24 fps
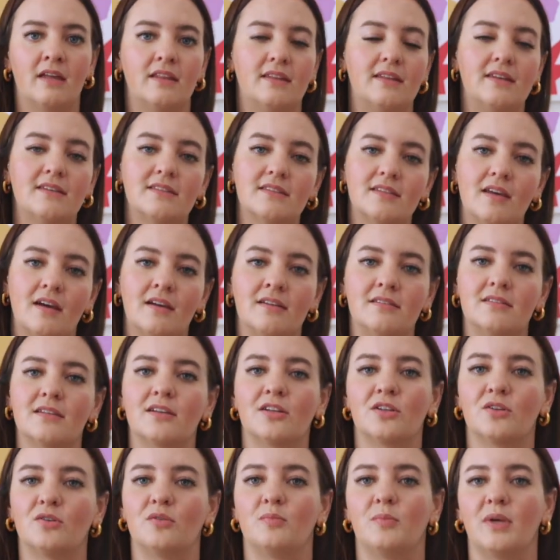These signs
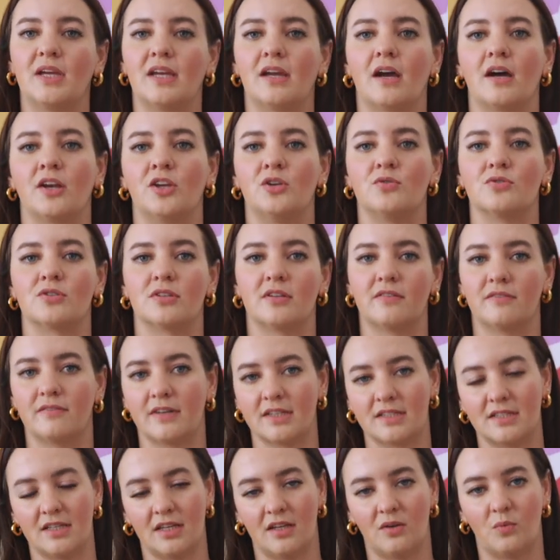include being unusually
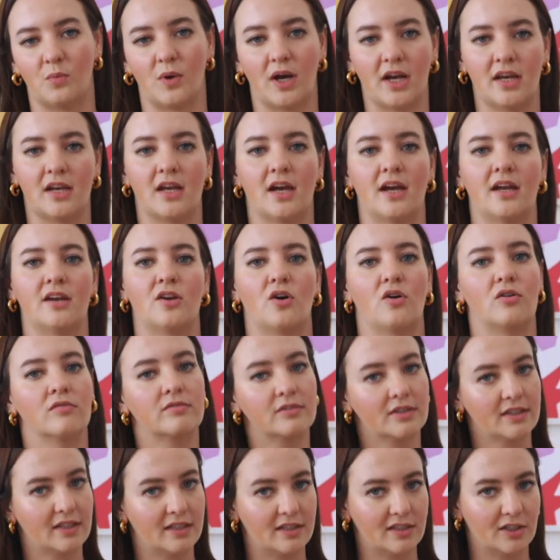fussy, wide-eyed,
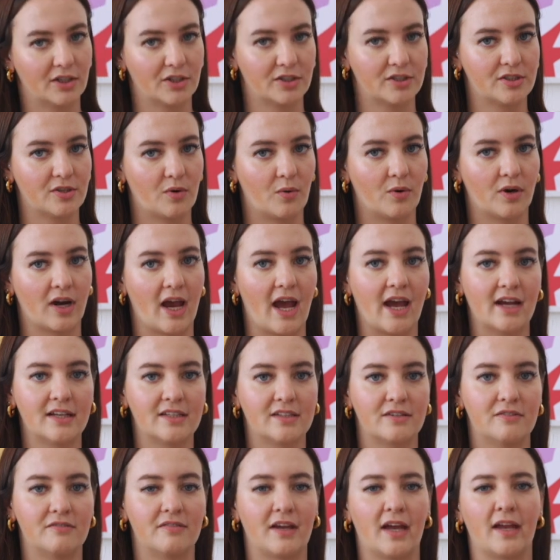overly alert or
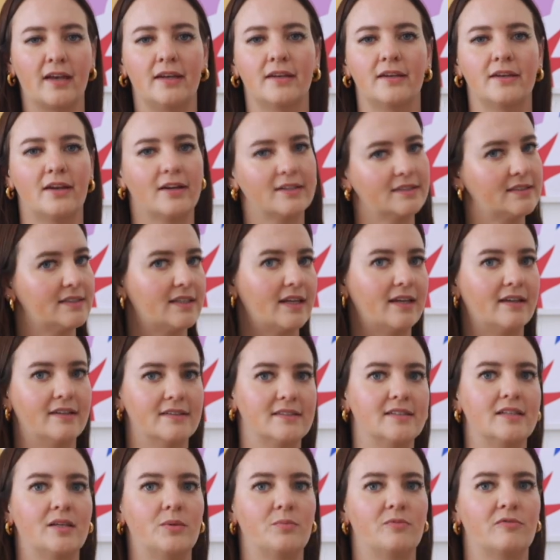active, and not staying
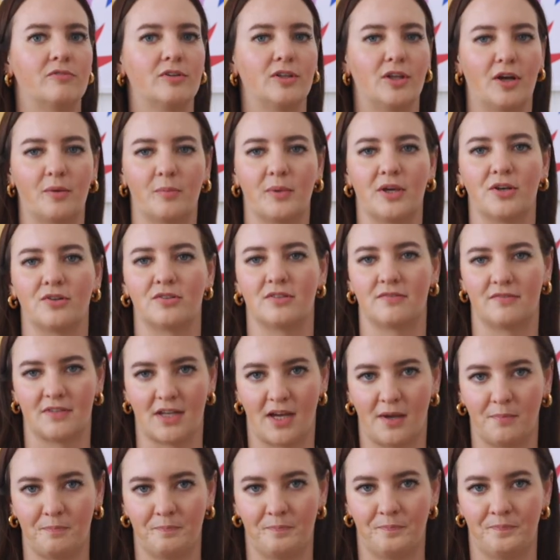asleep for long periods of
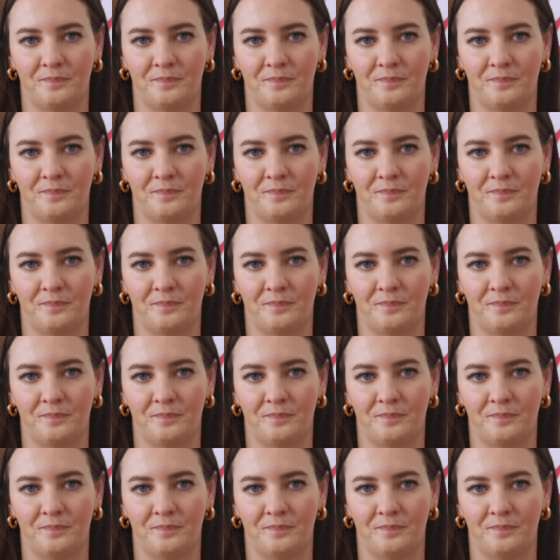time.